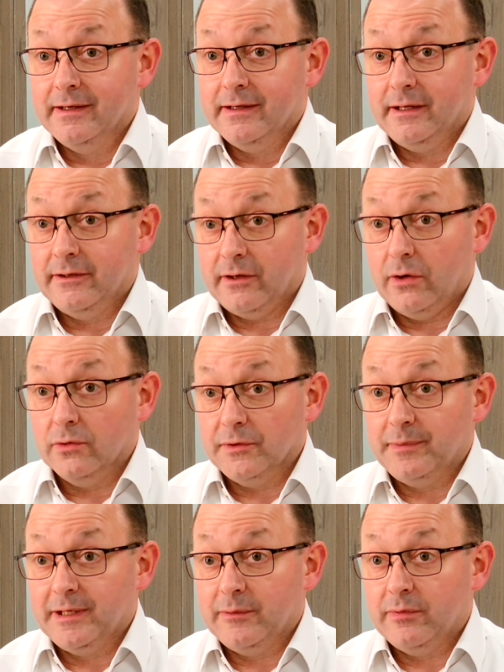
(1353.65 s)
and older
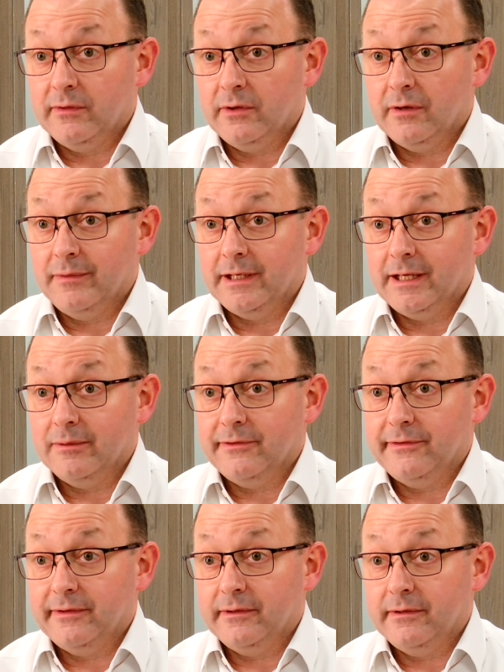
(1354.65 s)
people not being able
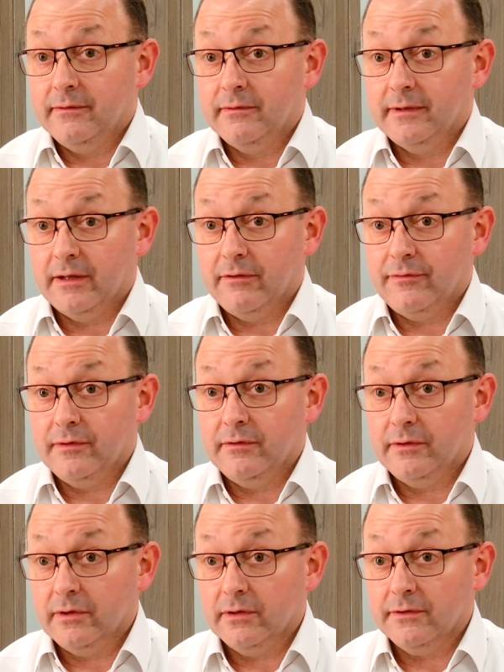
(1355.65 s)
to get through
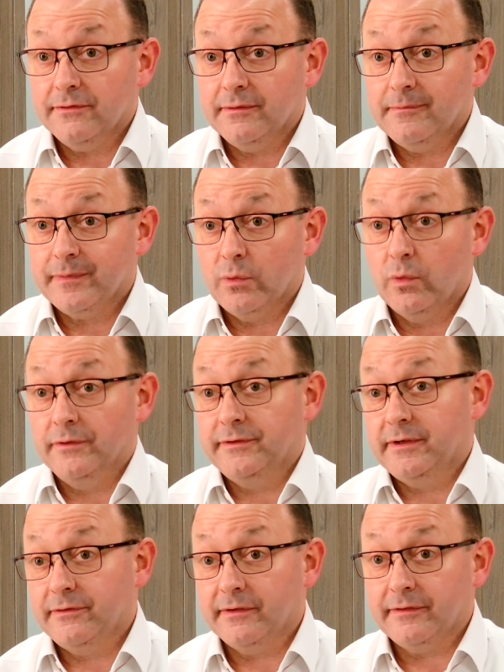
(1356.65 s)
doors. What do you
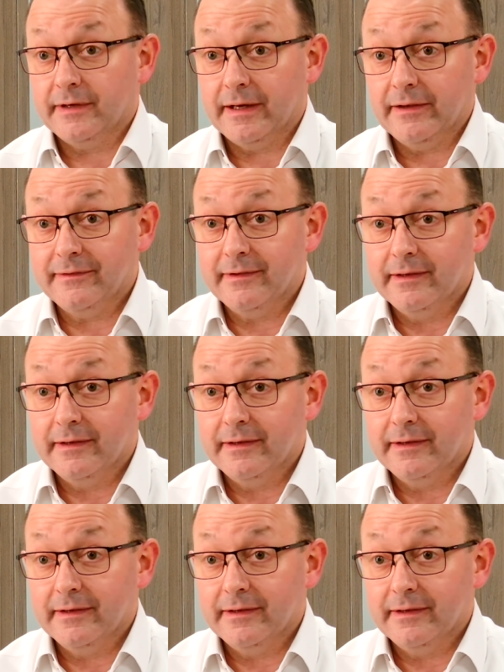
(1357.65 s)
suggest?